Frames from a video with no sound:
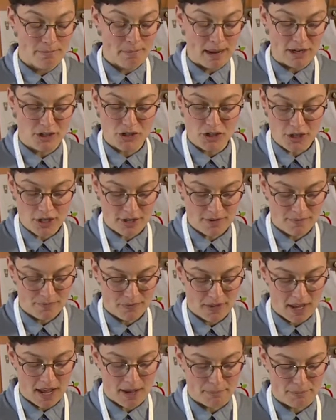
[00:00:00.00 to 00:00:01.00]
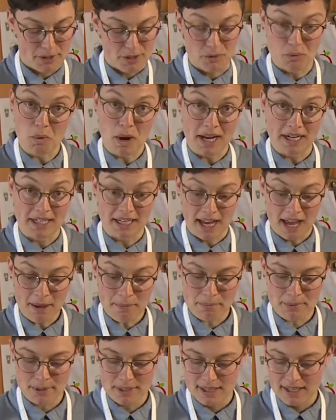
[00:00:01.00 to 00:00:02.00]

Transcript: measure up to 1 cup.